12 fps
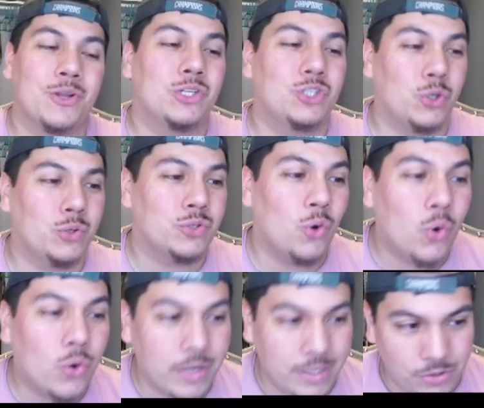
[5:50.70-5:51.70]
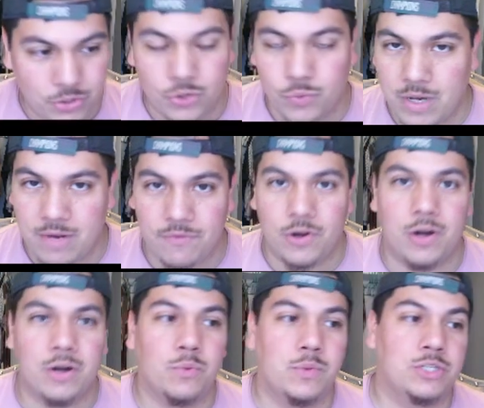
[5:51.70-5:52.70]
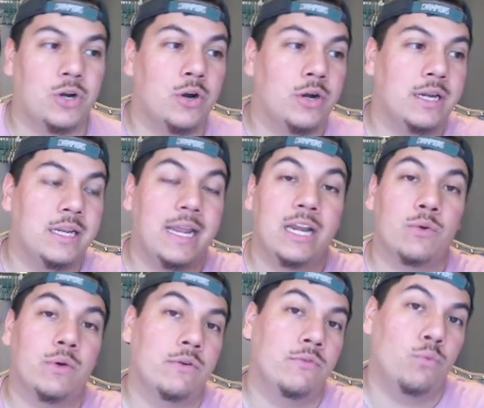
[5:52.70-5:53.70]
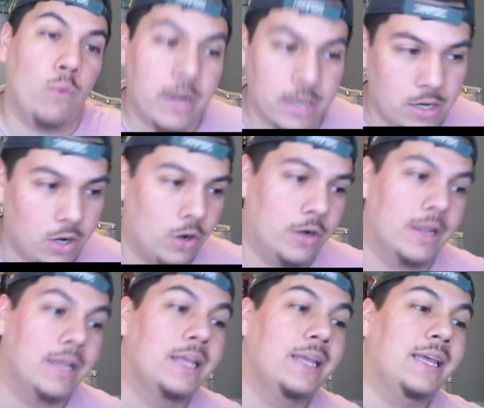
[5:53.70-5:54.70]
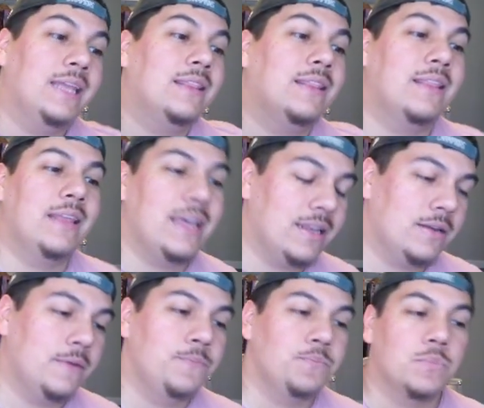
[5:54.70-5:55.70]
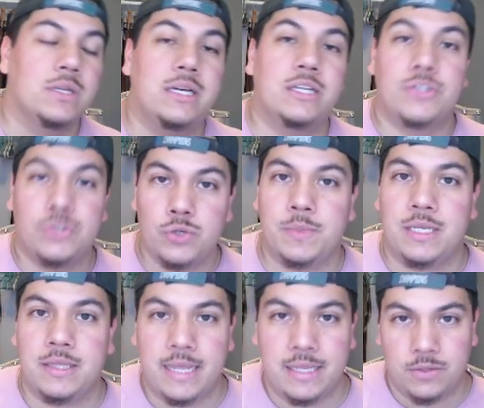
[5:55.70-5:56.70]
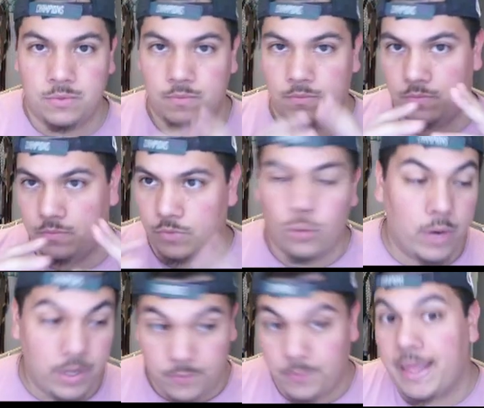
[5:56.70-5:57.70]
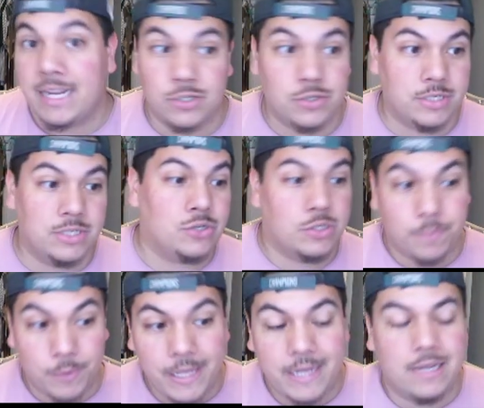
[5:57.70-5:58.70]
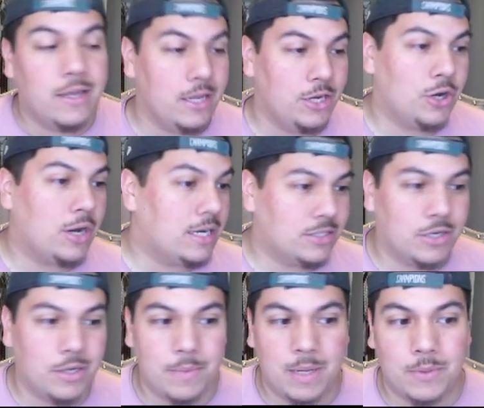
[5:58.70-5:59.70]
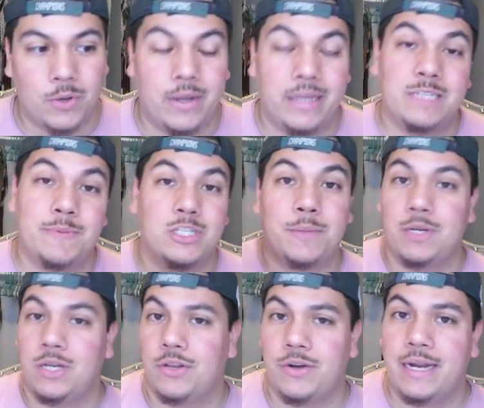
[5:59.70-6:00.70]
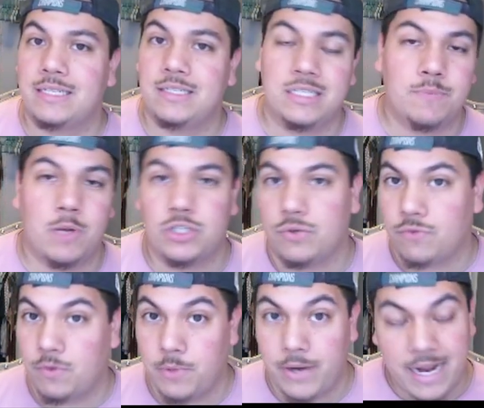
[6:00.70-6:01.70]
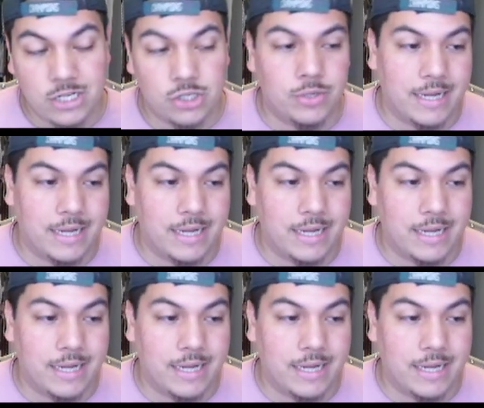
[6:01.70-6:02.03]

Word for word: controls or in their graveyard, which is already getting rid of one card, and then assuming that the way the Exosisters play, you guys are going to be able to go ahead and special summon another Xyz monster from your extra deck